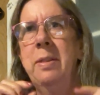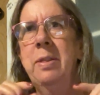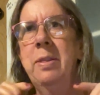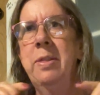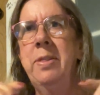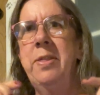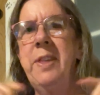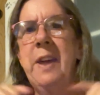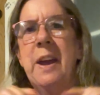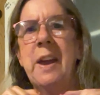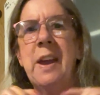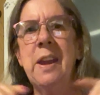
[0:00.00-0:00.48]

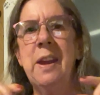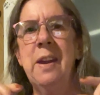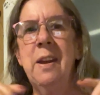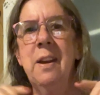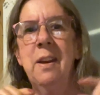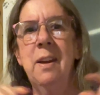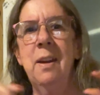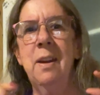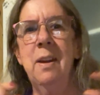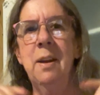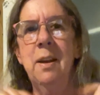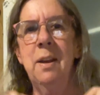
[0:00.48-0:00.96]
thick
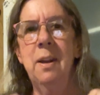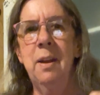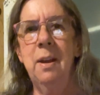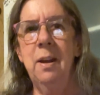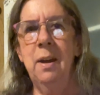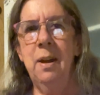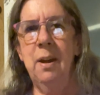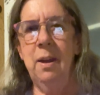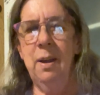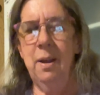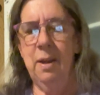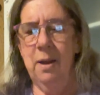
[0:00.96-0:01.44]

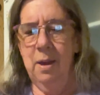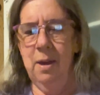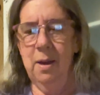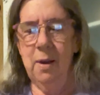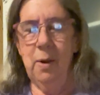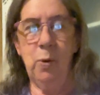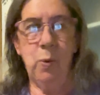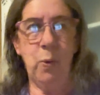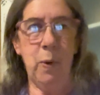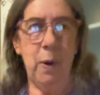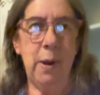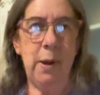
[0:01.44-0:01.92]

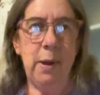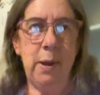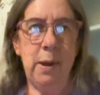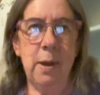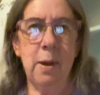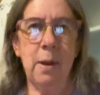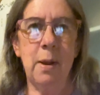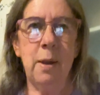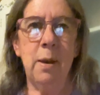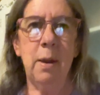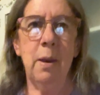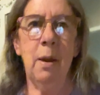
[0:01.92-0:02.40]
gray
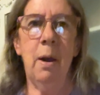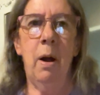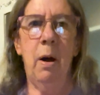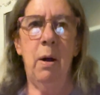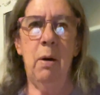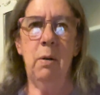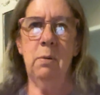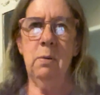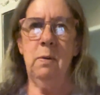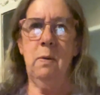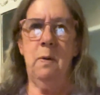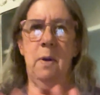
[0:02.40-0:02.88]
kitten,
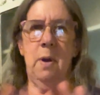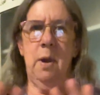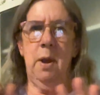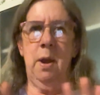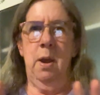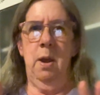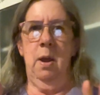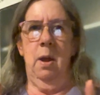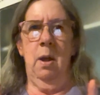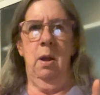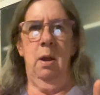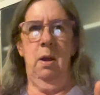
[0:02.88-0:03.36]
all gray.
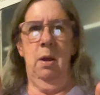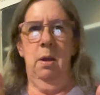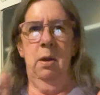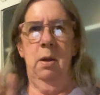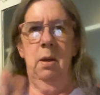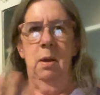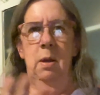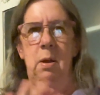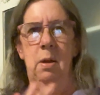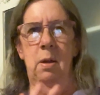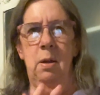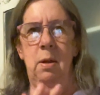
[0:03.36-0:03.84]

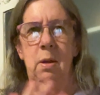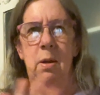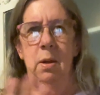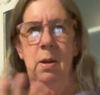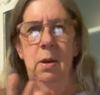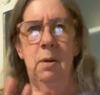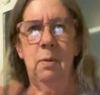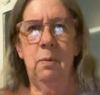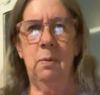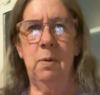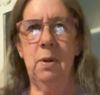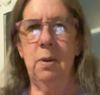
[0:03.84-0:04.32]
I
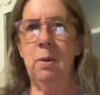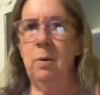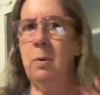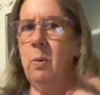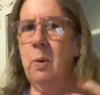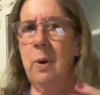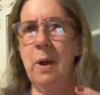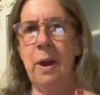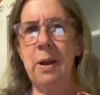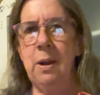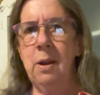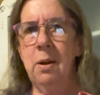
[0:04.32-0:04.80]
don't want no
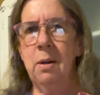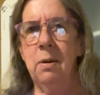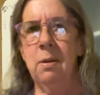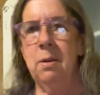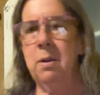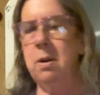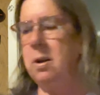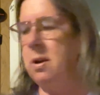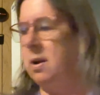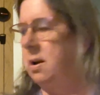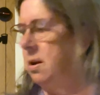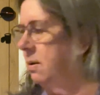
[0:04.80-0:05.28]
white on
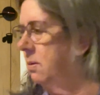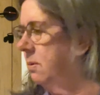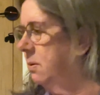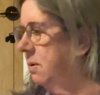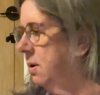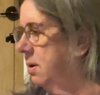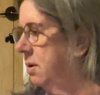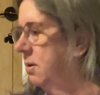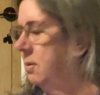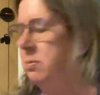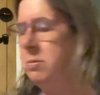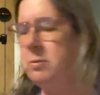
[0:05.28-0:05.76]
it. I don't want
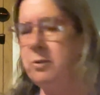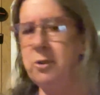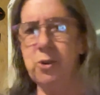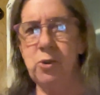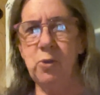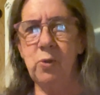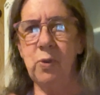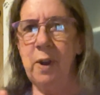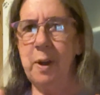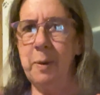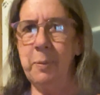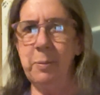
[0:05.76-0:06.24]
no
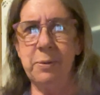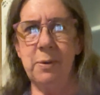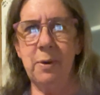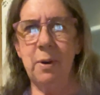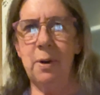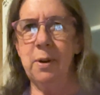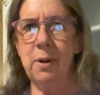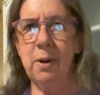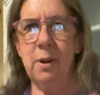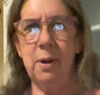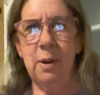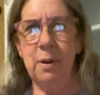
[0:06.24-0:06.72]
stripes
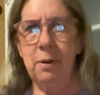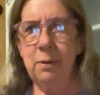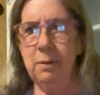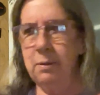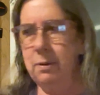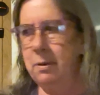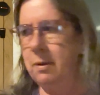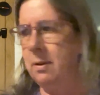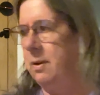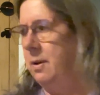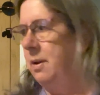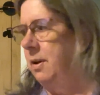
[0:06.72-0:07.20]
on it.
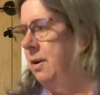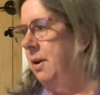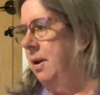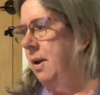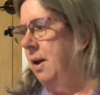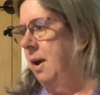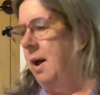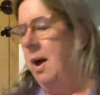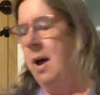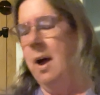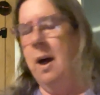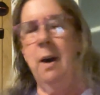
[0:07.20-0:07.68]

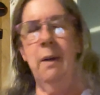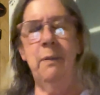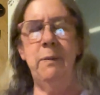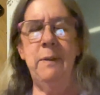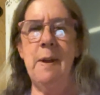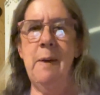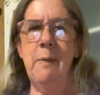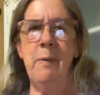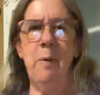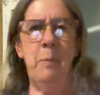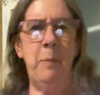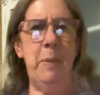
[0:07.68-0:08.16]
I've
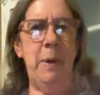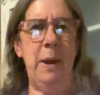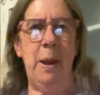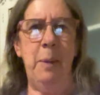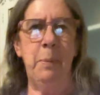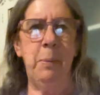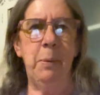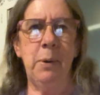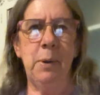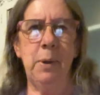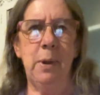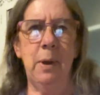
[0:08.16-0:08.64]
never been
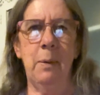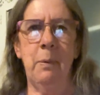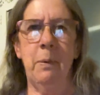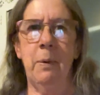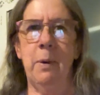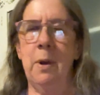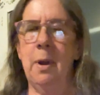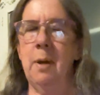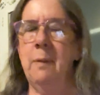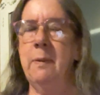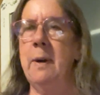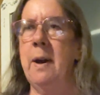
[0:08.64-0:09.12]
able to get
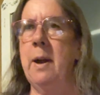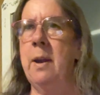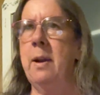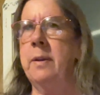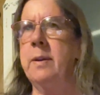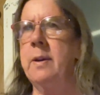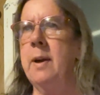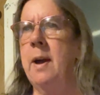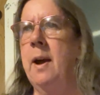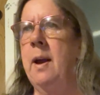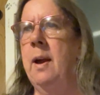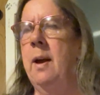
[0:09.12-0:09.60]
one. I've had
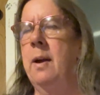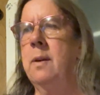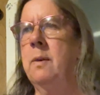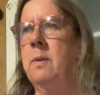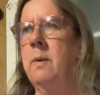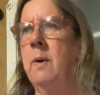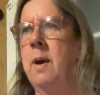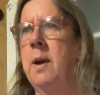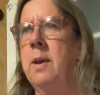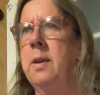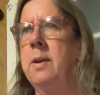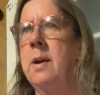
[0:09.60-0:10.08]
a
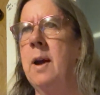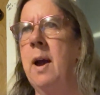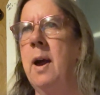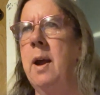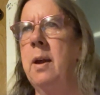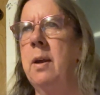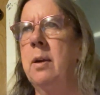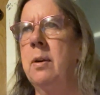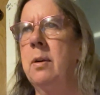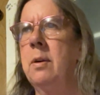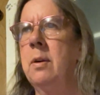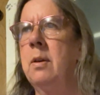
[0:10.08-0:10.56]
gray
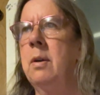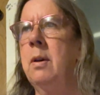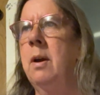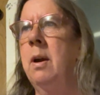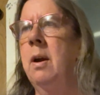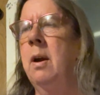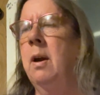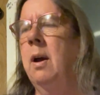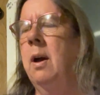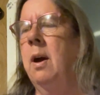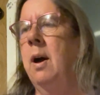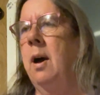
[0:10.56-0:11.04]
tiger.
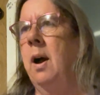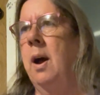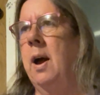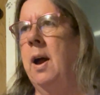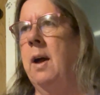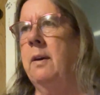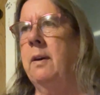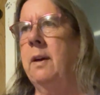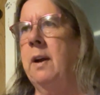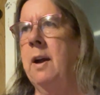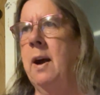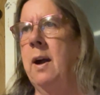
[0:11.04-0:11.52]

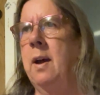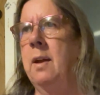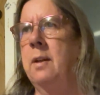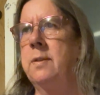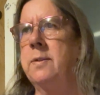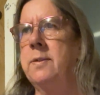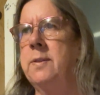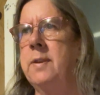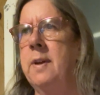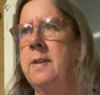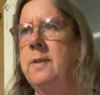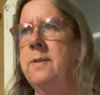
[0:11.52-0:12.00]
I got
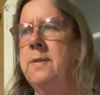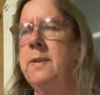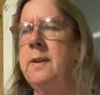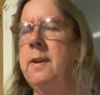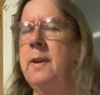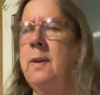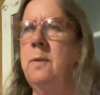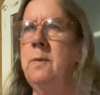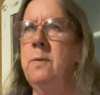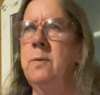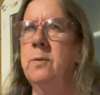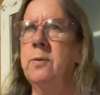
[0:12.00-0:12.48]
Sensi,
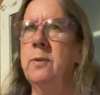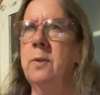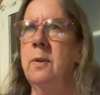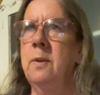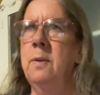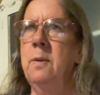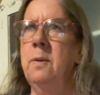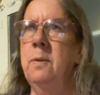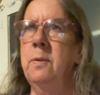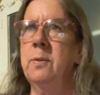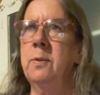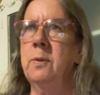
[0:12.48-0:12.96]

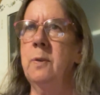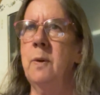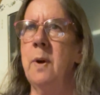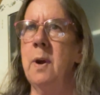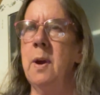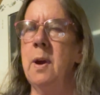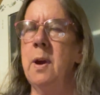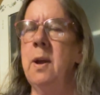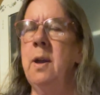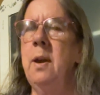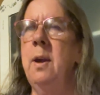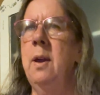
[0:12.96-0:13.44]
who's
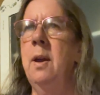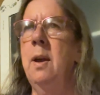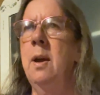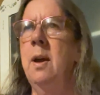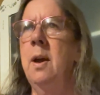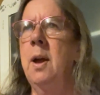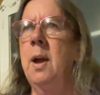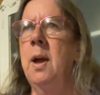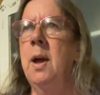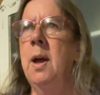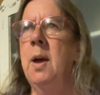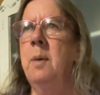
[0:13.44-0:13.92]
gray,
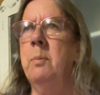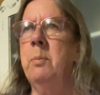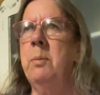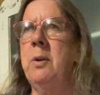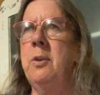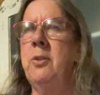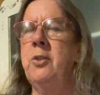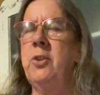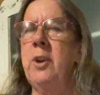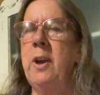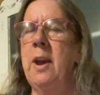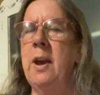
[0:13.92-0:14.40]
but
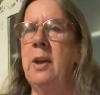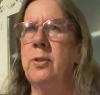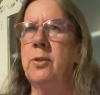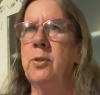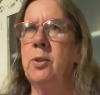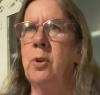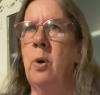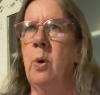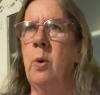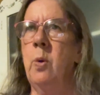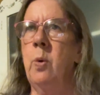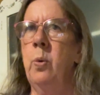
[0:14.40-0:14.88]
she has
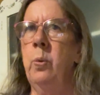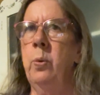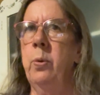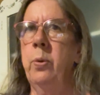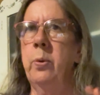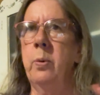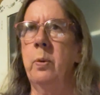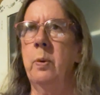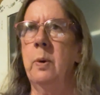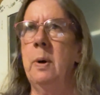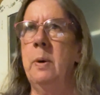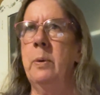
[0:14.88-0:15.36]
gold
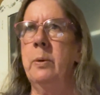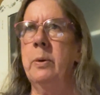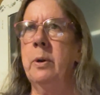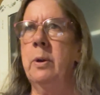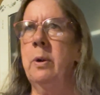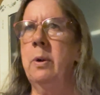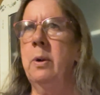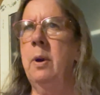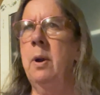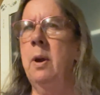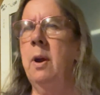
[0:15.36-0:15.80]
throughout her.